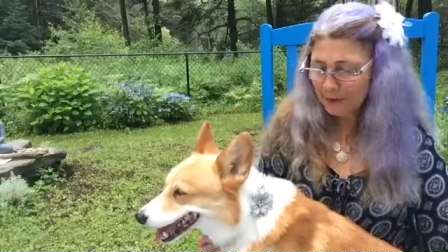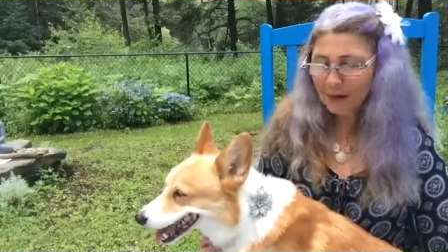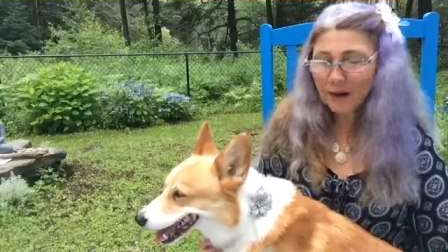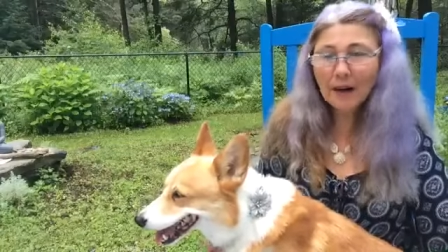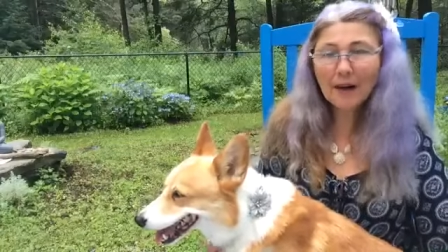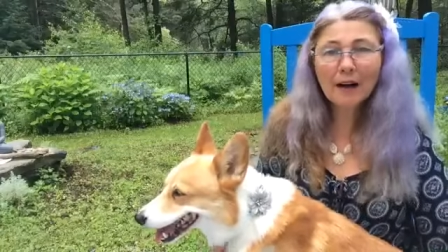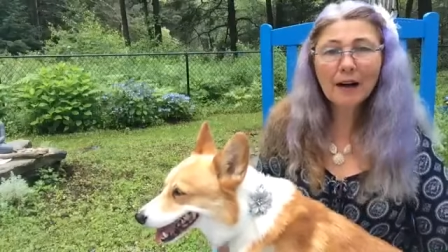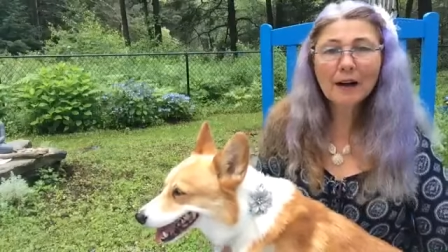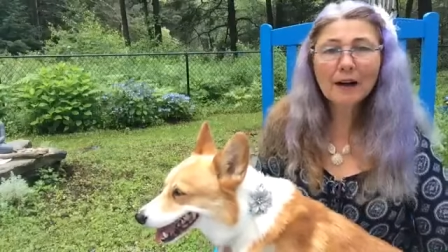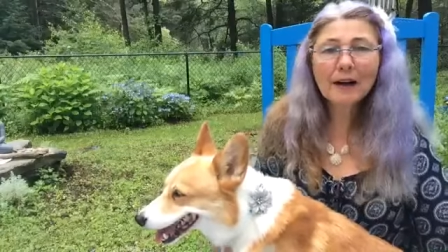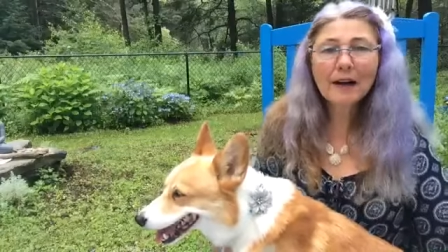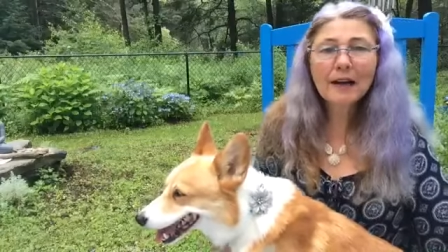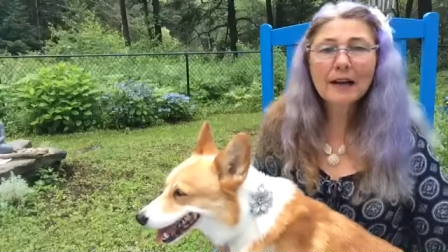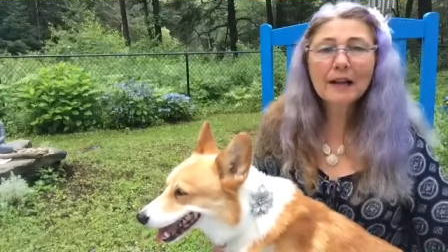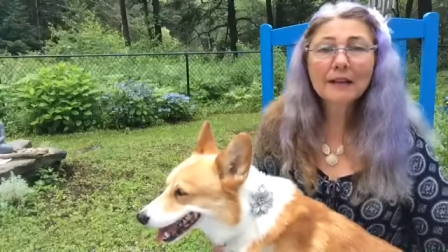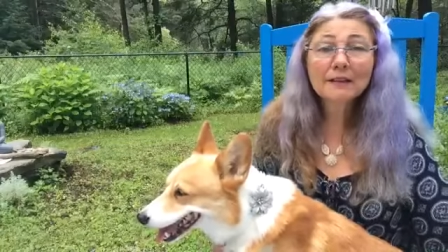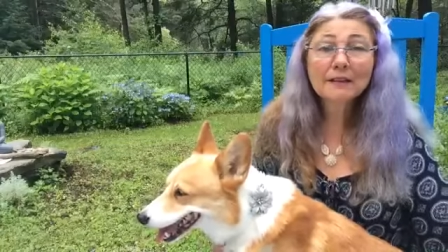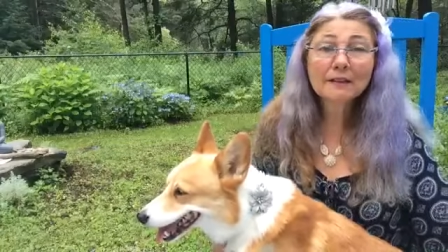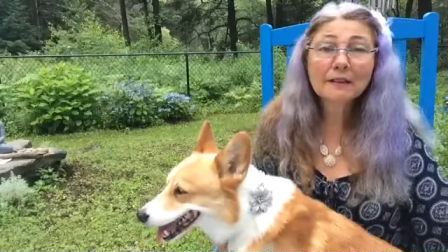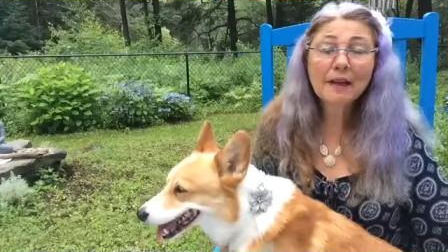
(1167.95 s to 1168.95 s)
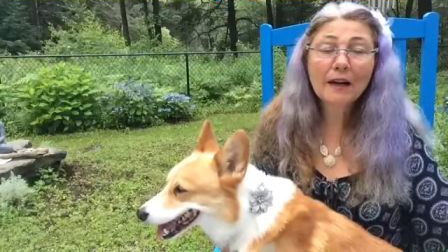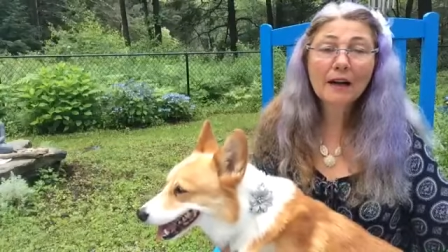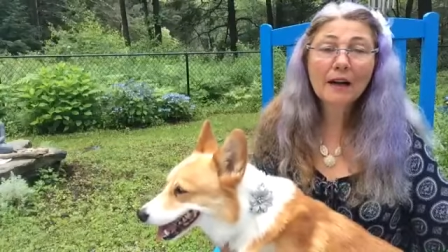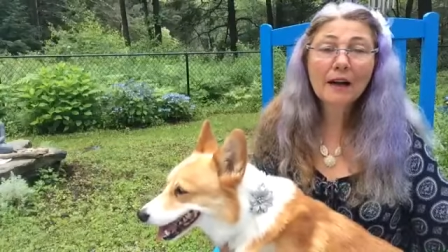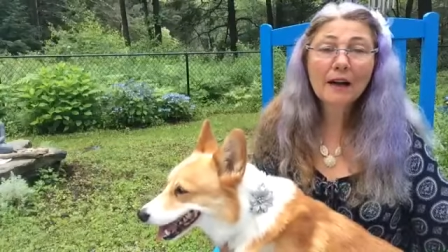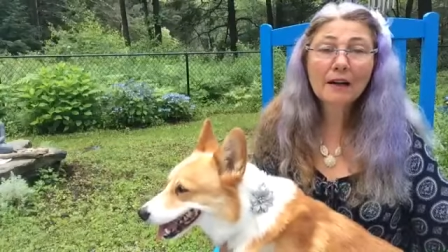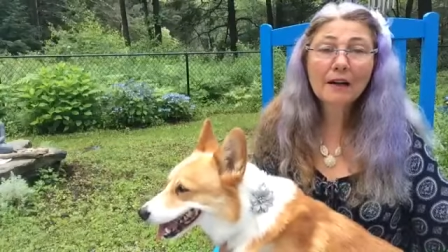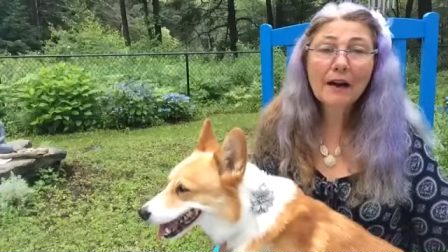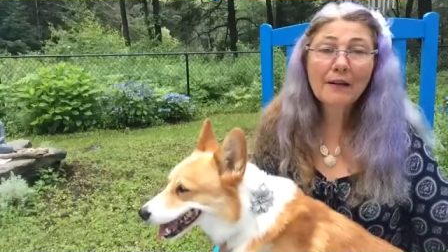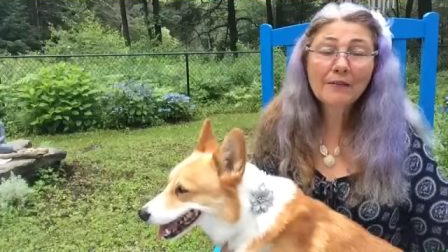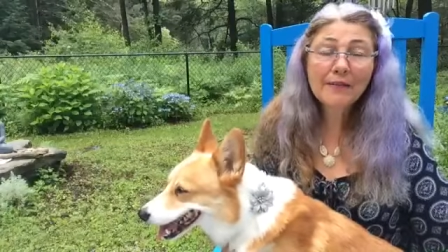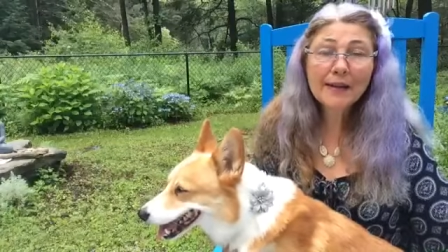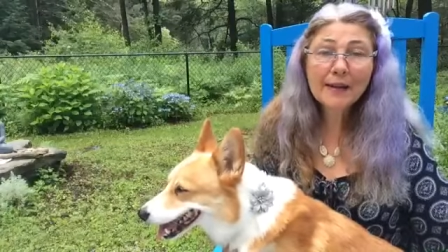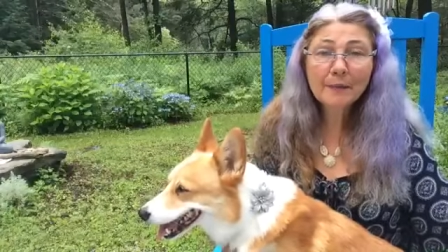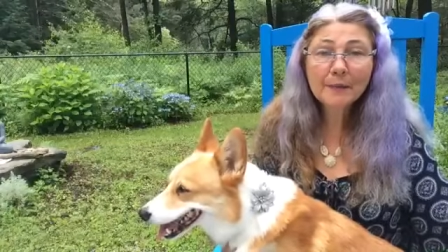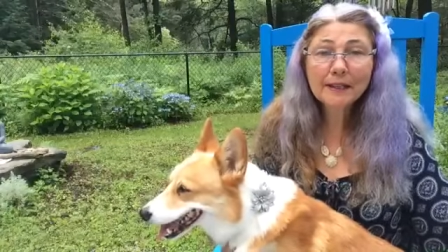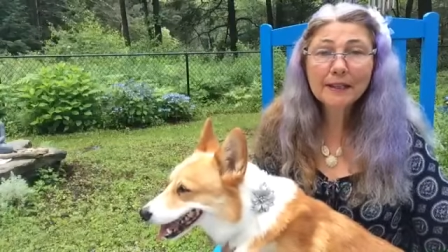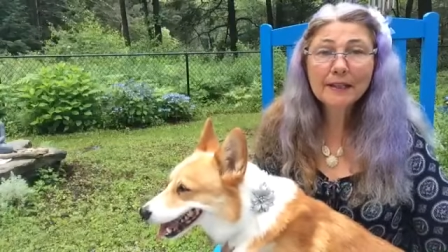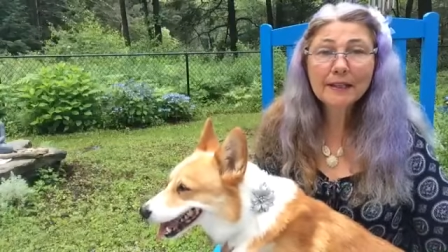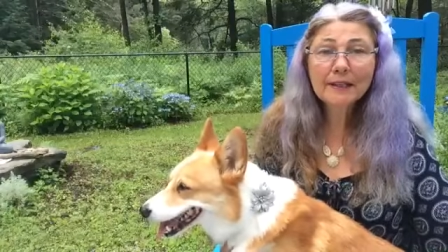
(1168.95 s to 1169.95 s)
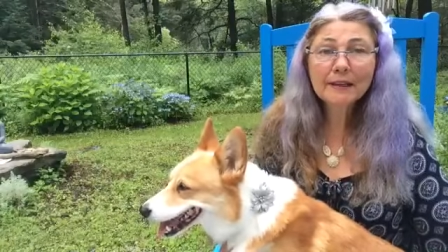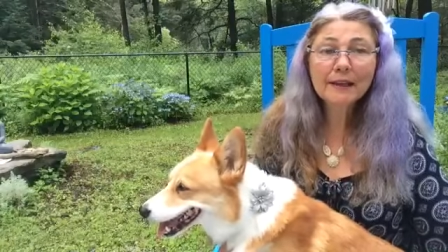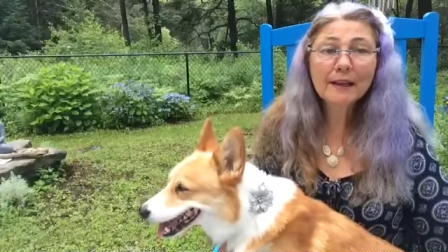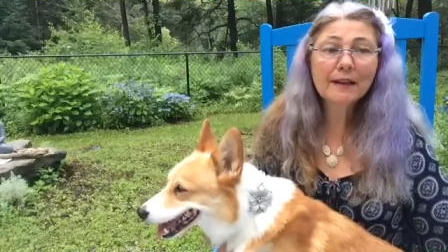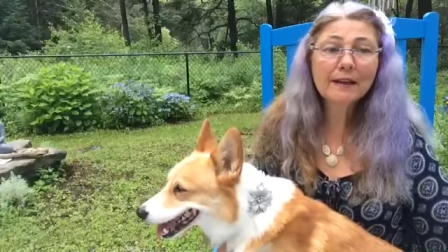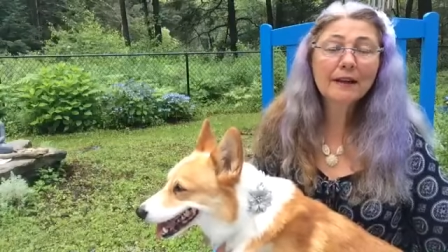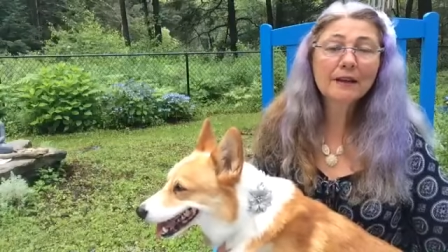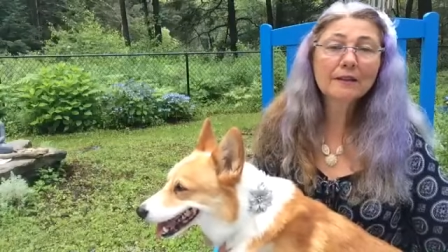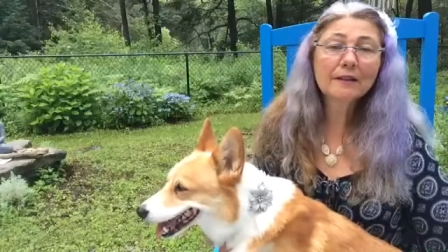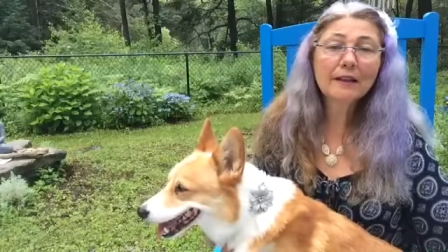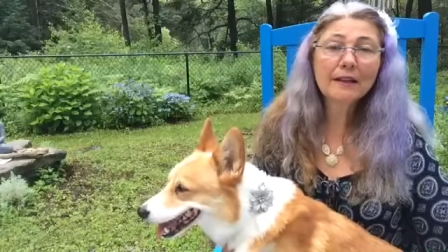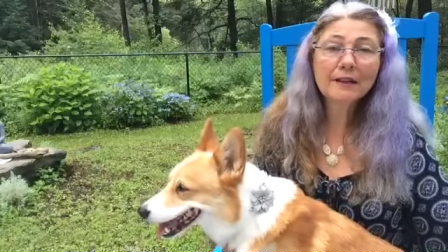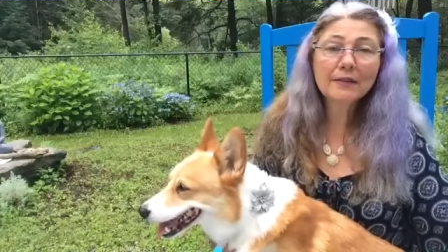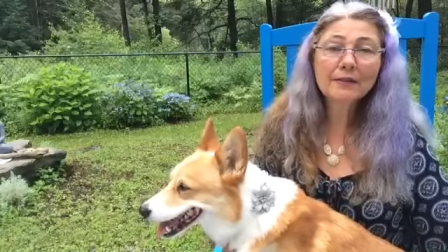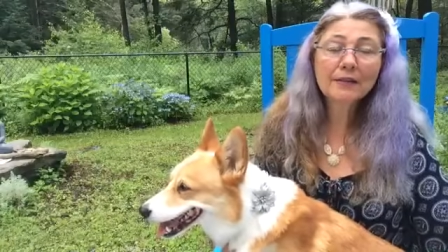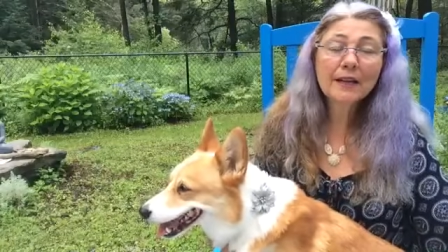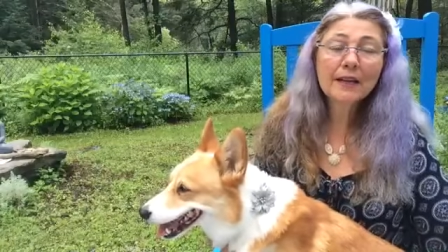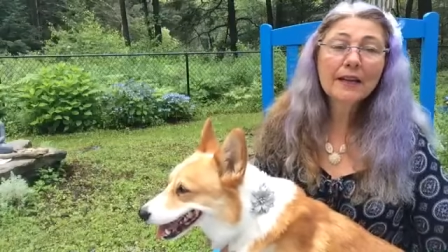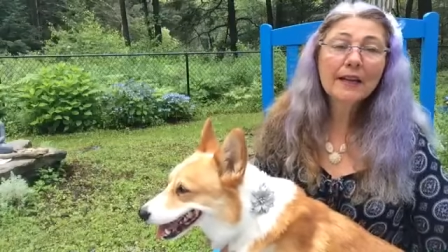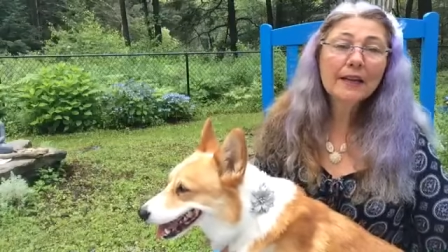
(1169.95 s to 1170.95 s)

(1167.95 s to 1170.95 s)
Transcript: our family and our life.